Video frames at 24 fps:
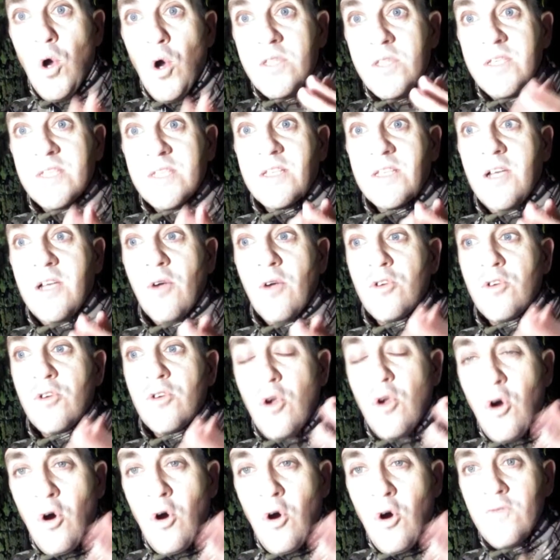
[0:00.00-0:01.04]
corridor
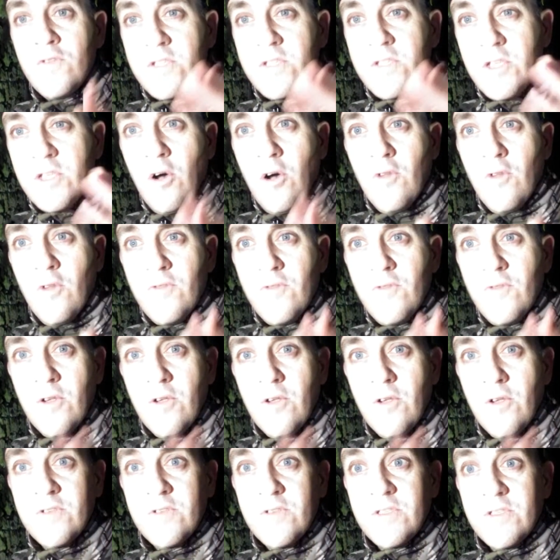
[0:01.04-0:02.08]
hundreds and hundreds and hundreds of
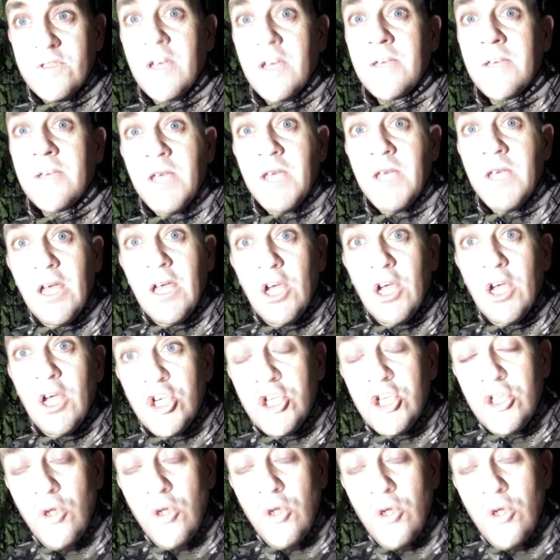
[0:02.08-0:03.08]
times. She's known as the